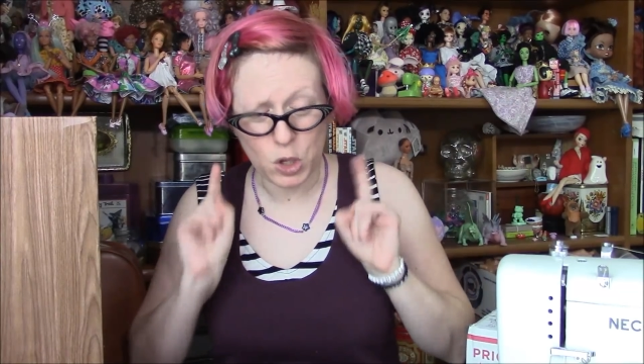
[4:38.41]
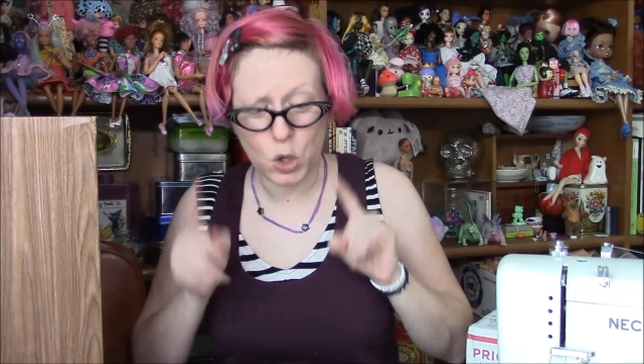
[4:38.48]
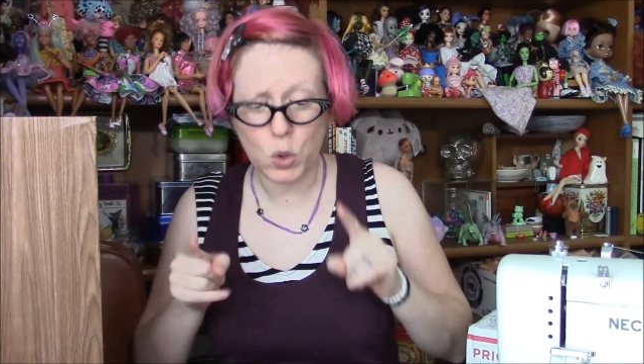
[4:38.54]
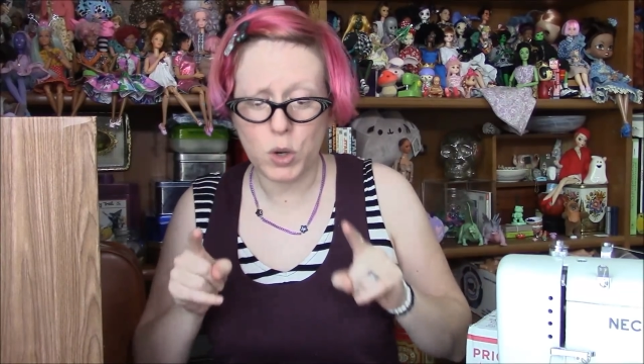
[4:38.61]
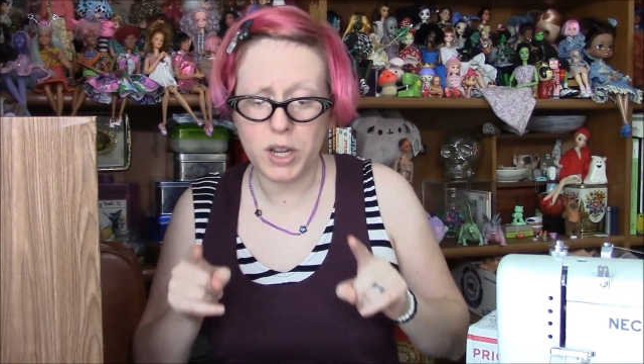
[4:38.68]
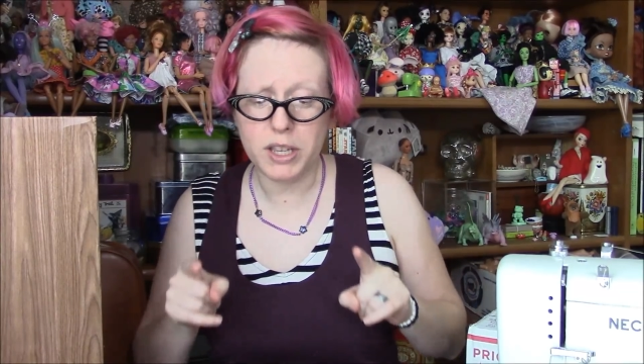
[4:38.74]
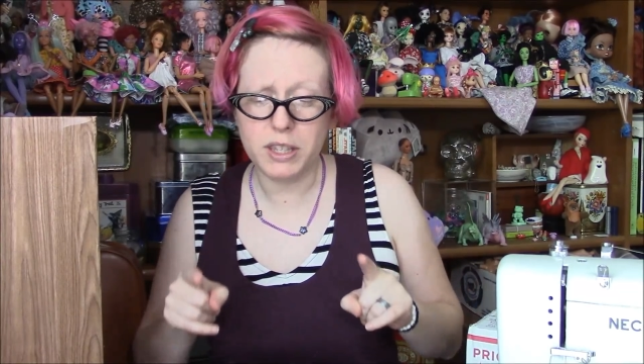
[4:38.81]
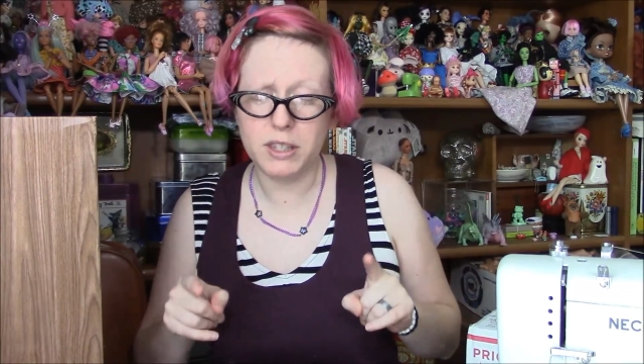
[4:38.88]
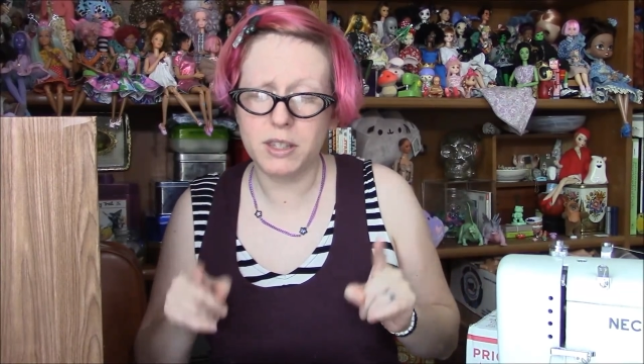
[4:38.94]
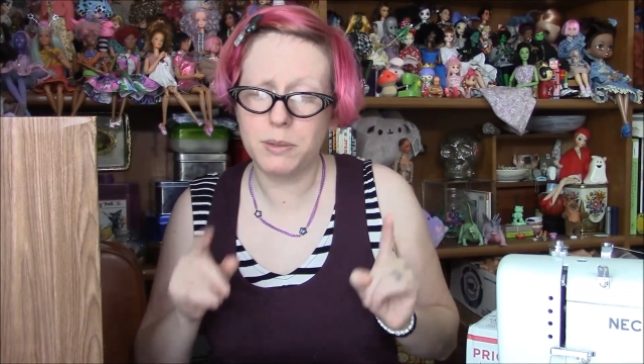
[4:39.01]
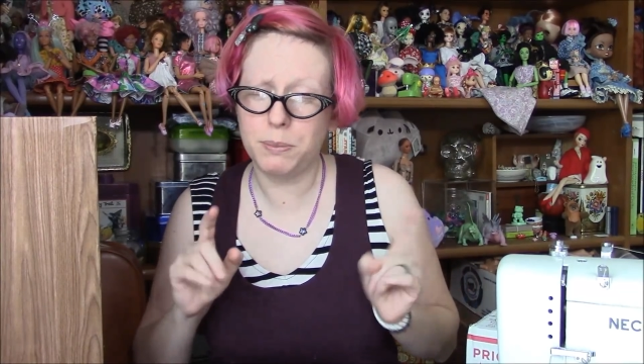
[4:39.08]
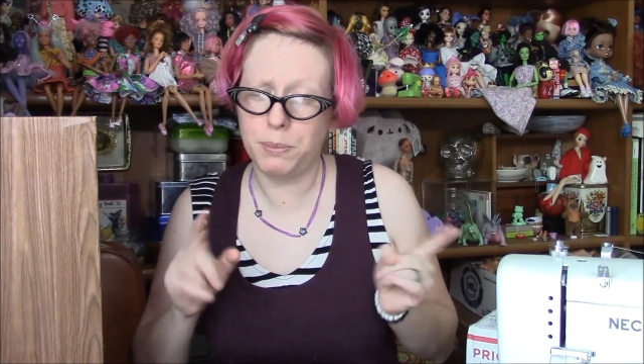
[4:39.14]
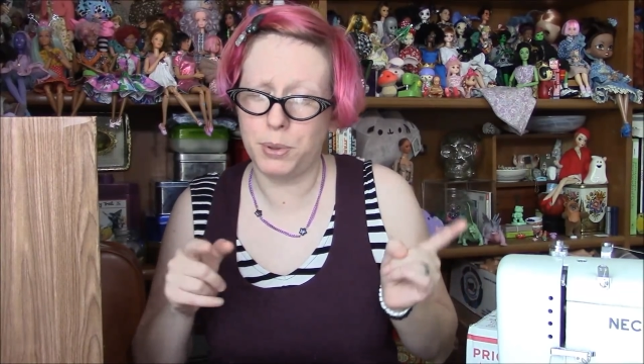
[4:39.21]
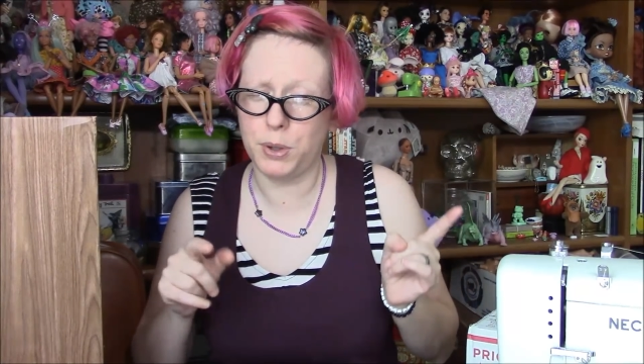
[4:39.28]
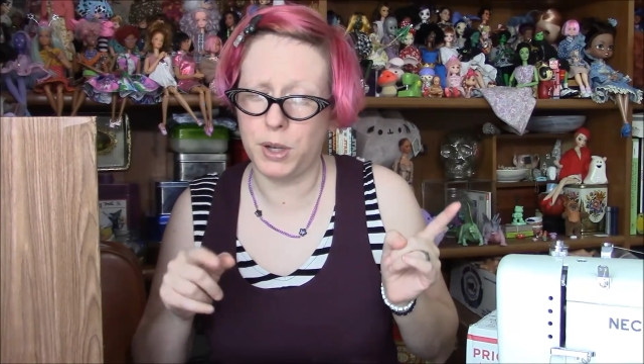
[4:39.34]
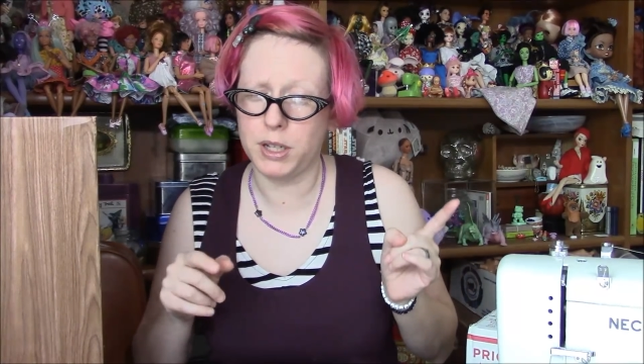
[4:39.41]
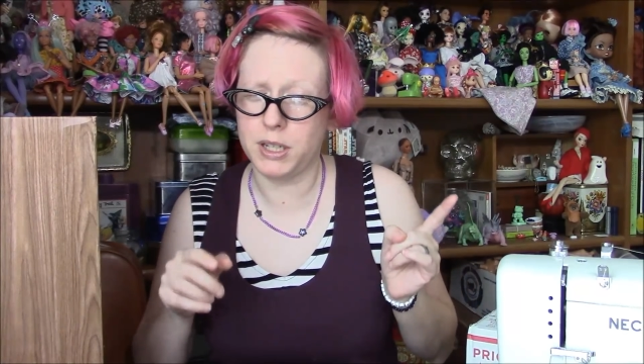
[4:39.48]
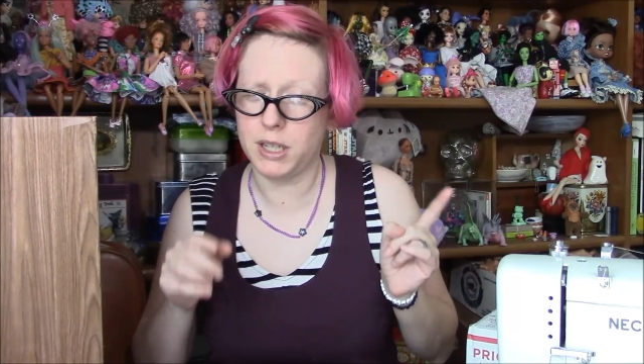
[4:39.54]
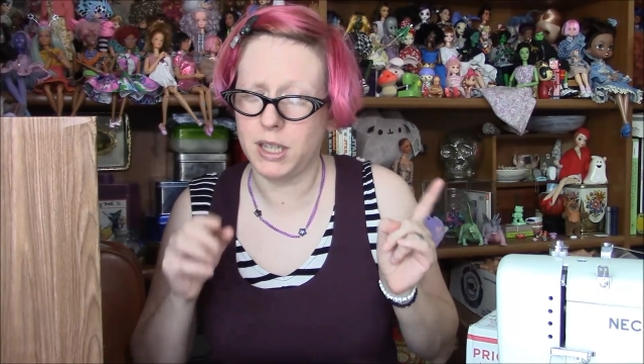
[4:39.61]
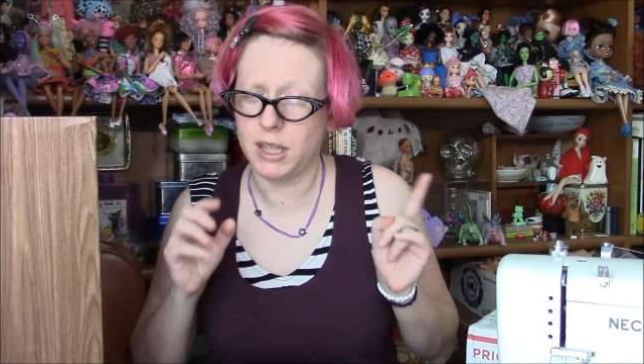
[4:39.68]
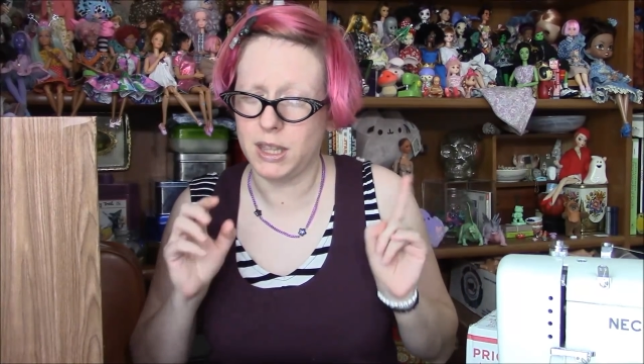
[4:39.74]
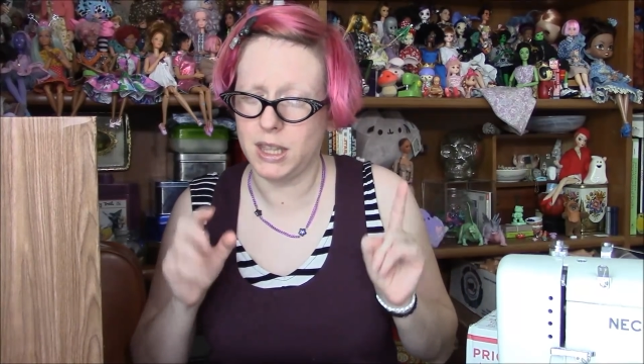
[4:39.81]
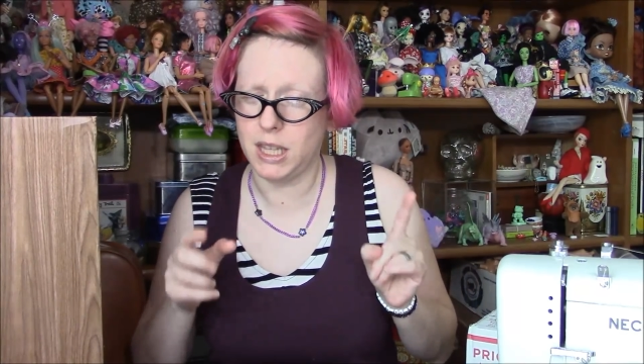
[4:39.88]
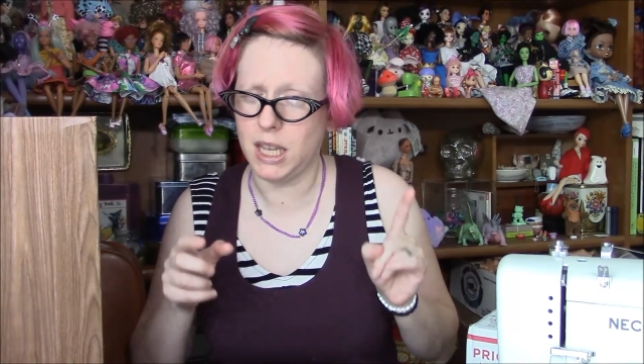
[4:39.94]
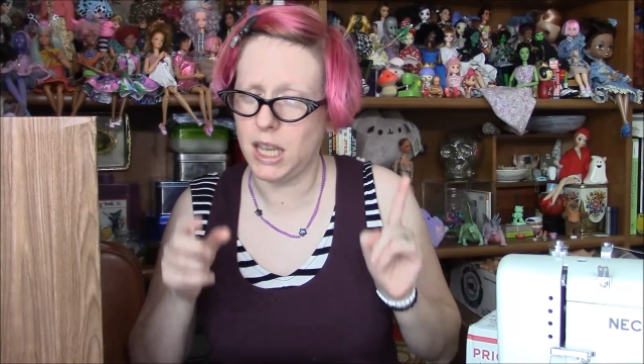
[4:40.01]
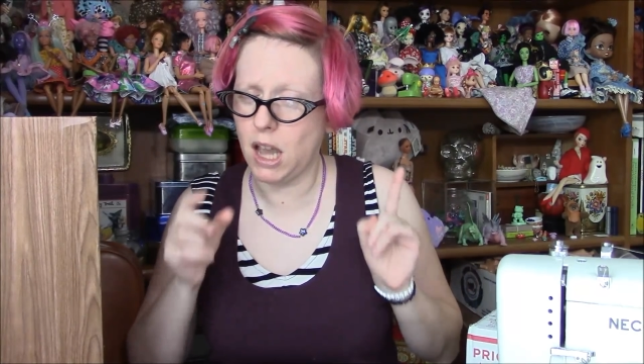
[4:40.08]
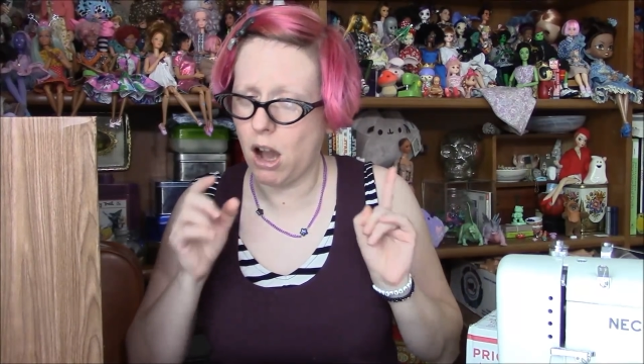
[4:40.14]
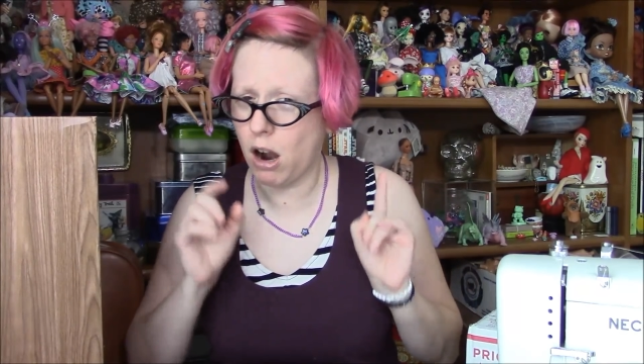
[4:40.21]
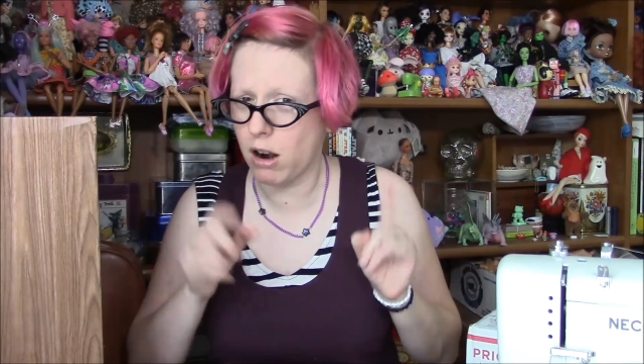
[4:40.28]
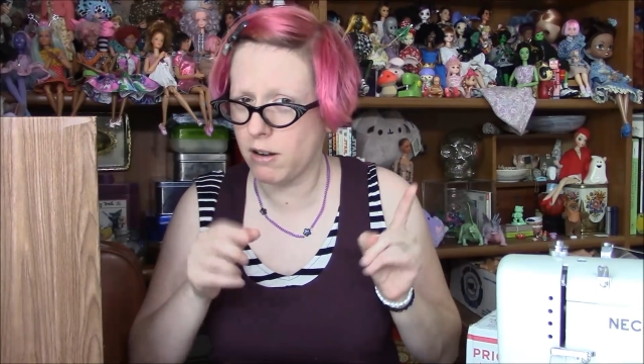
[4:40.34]
Chris put
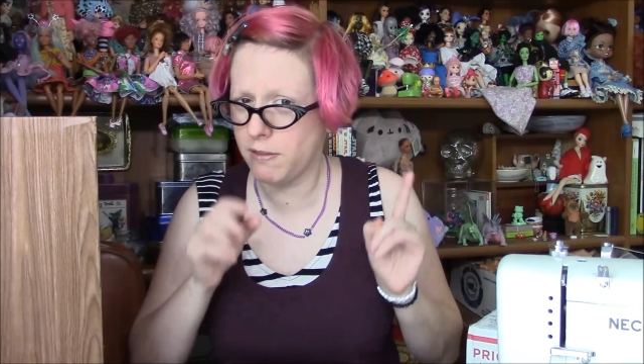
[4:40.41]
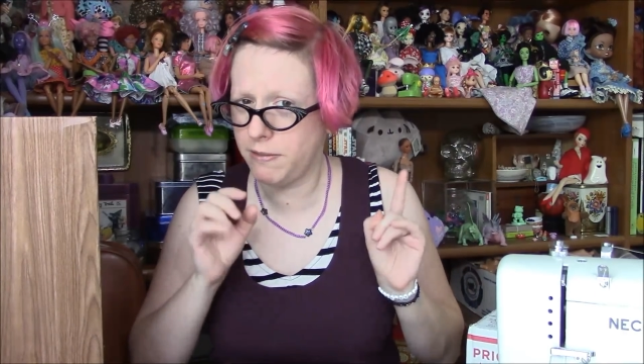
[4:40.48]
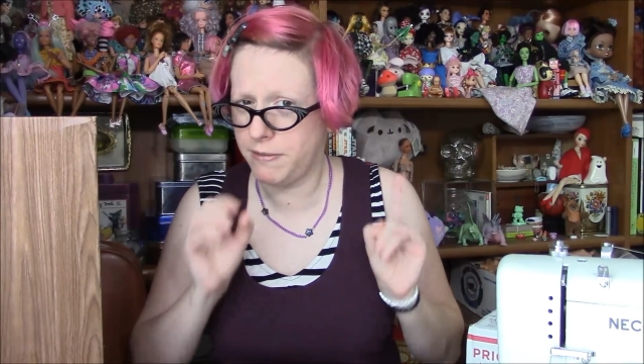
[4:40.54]
the Heart